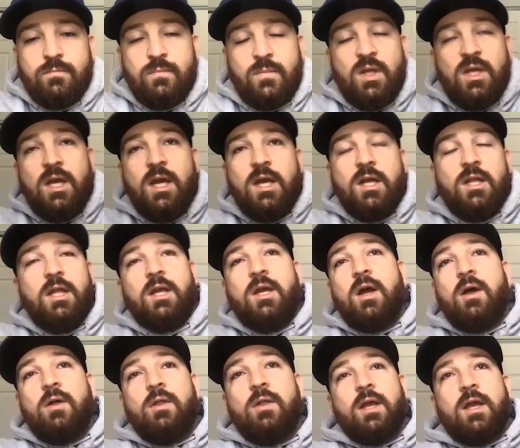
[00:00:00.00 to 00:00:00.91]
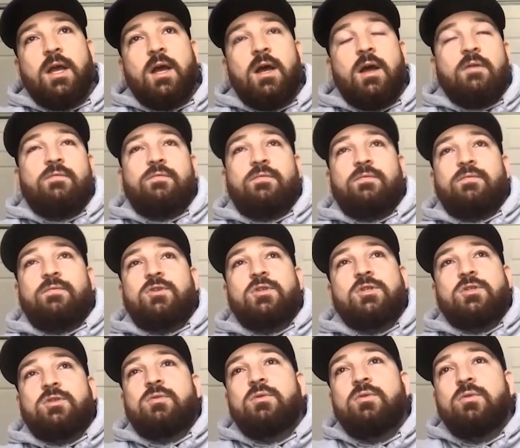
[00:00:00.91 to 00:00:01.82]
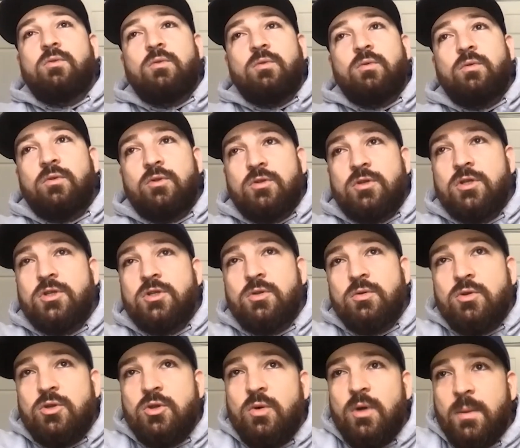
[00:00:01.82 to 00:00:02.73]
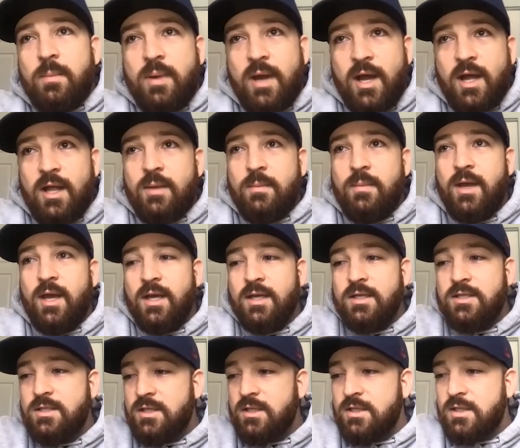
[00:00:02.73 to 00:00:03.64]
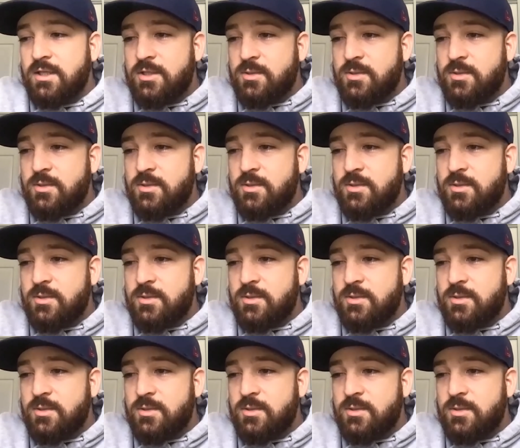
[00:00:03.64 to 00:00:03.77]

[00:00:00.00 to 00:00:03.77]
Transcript: Yeah, like I've just through doing Palette magazine,